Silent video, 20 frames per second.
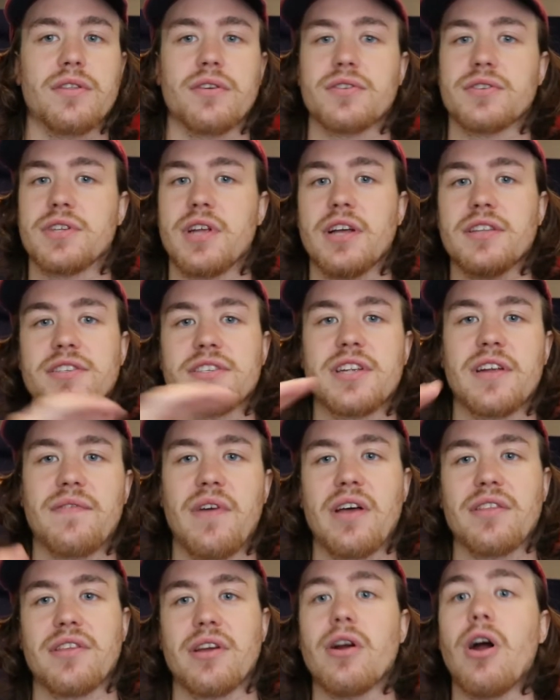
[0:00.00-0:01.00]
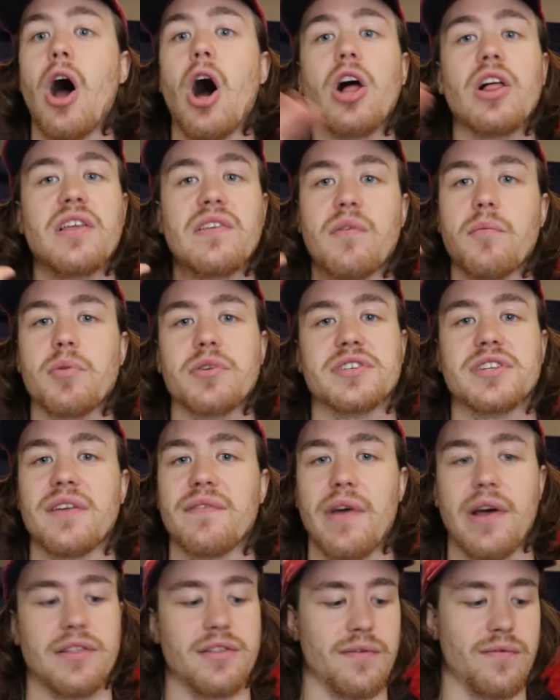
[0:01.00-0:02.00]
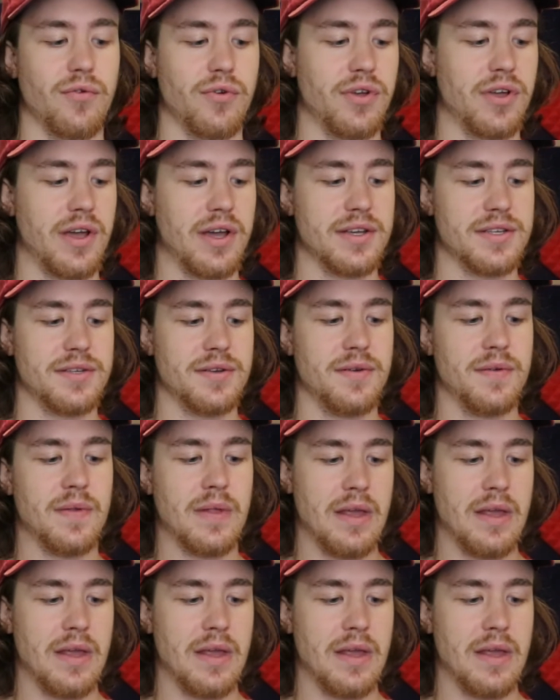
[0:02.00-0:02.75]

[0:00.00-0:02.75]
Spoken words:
There's tons of stuff out there. I'll even put stuff out there for you guys.